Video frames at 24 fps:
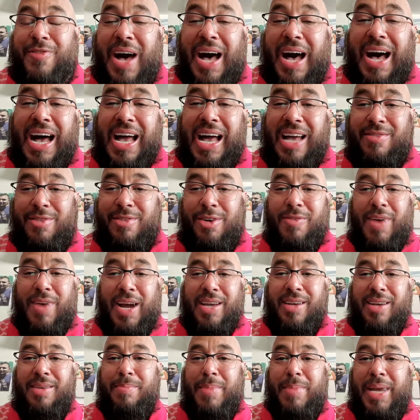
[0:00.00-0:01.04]
All
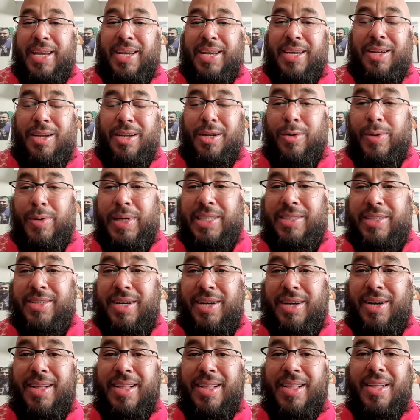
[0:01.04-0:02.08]
right, Megan and
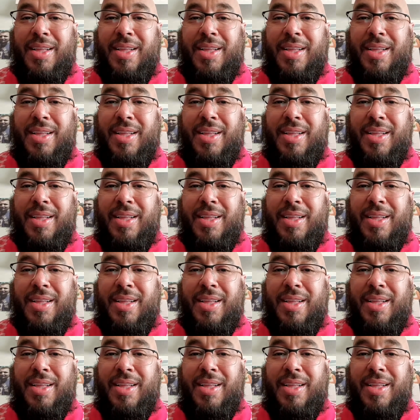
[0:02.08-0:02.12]
Louisa.